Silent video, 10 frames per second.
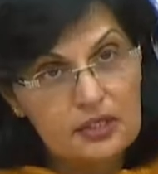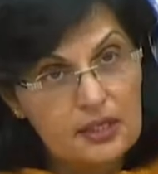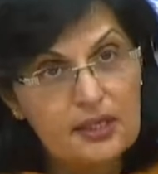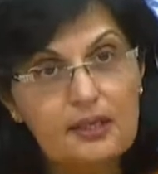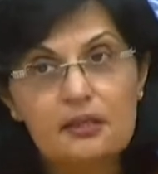
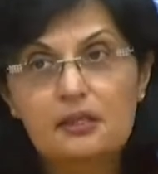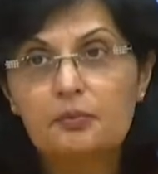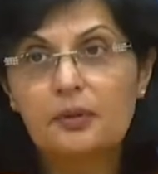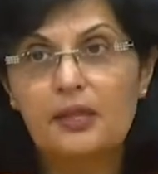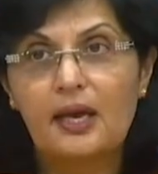
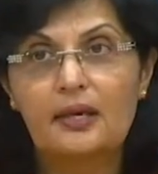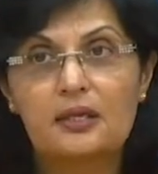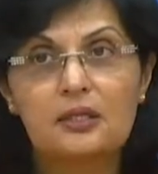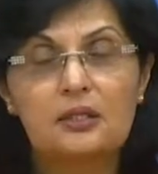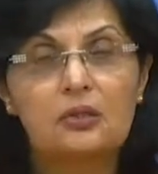resilience, but that
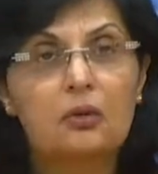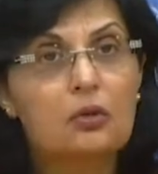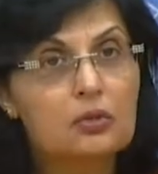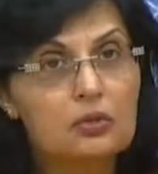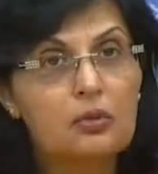it is
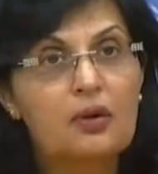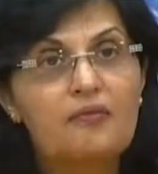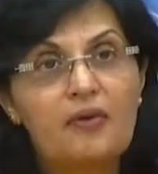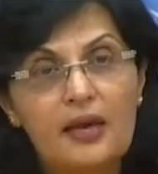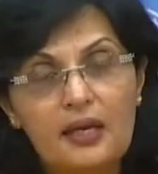also
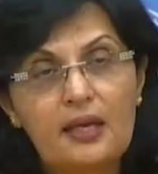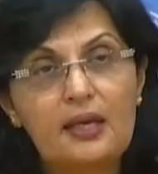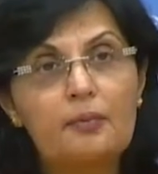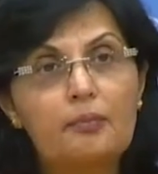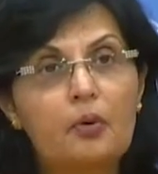a
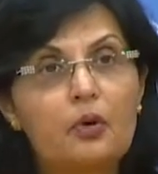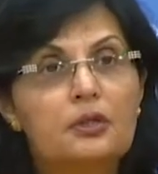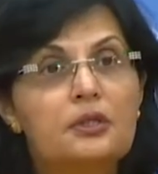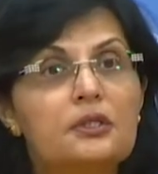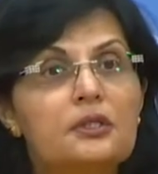very
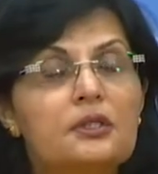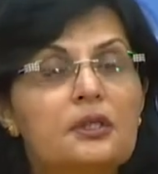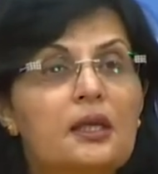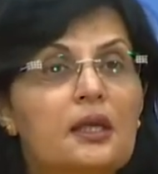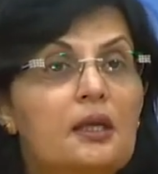important
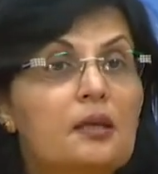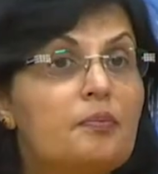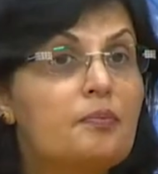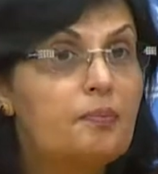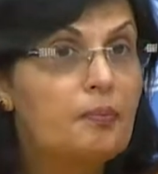
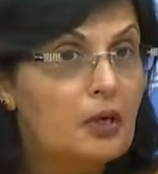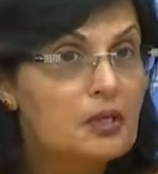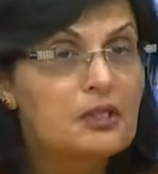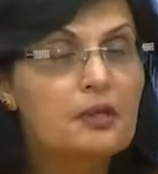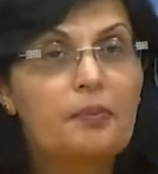
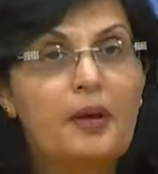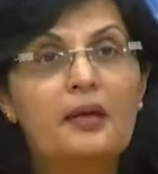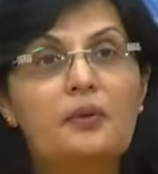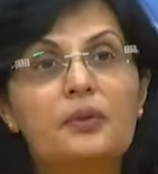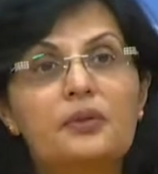policy
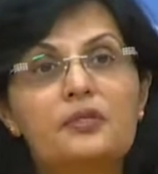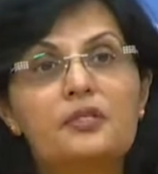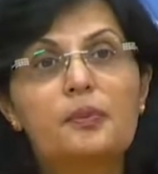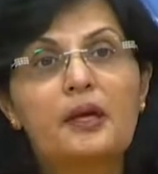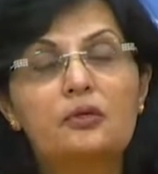peg with
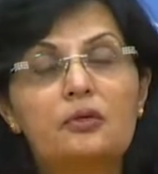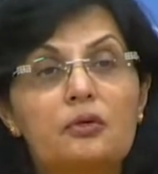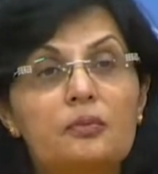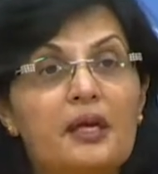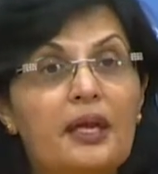respect to
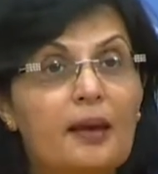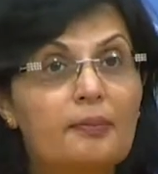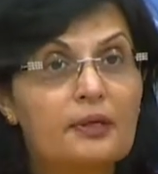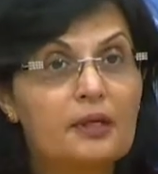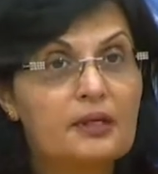human
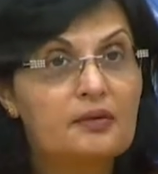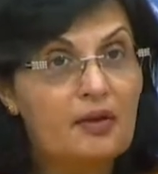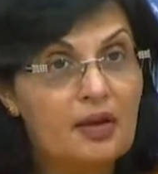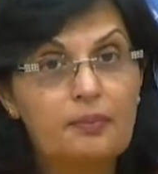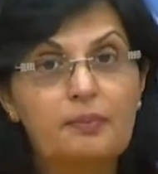capital
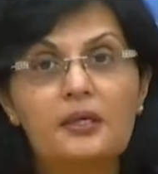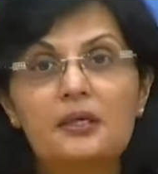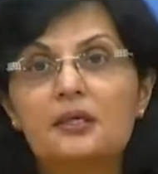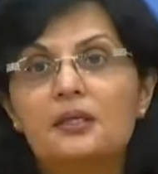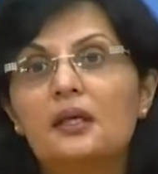
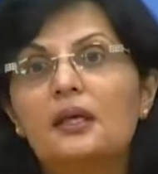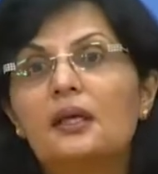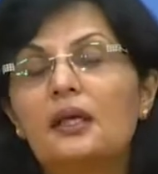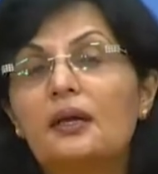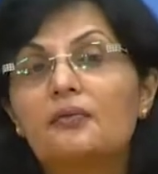development
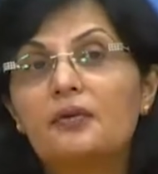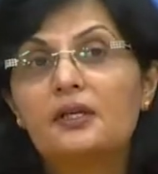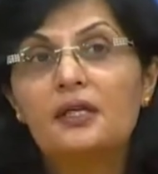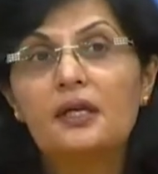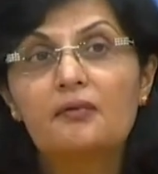and
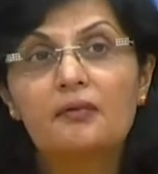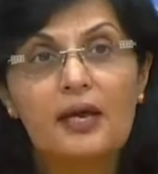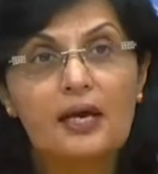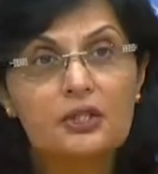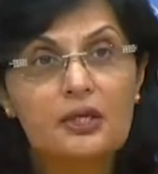furthering
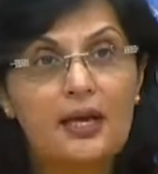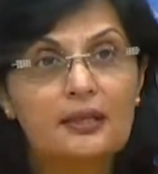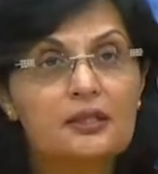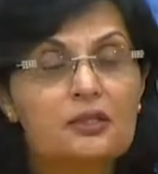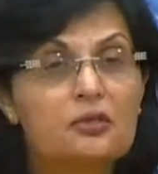financial
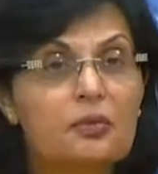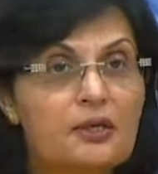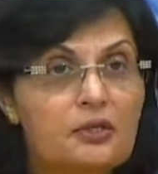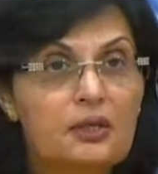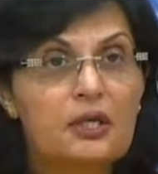access to
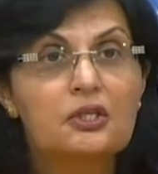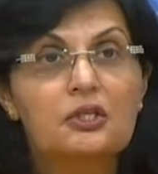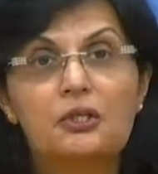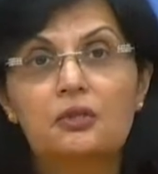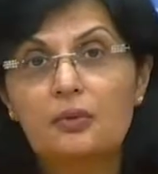
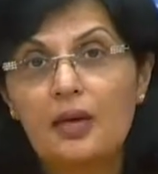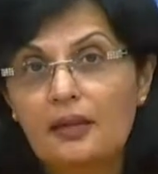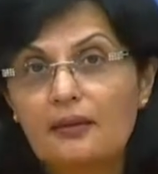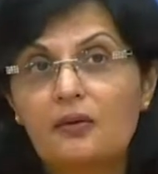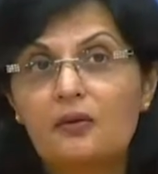education, to
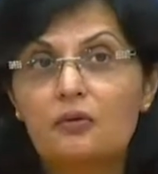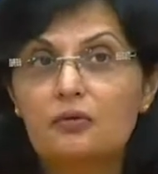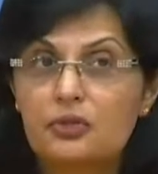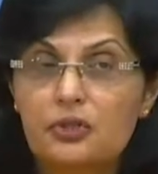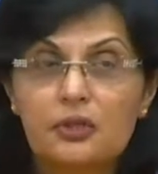health and
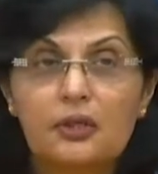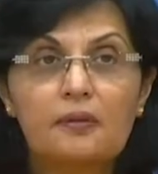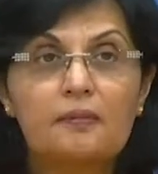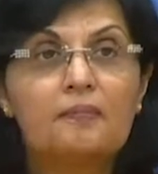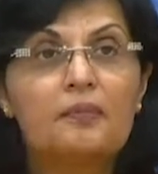
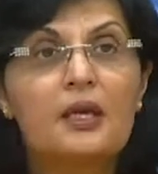nutrition.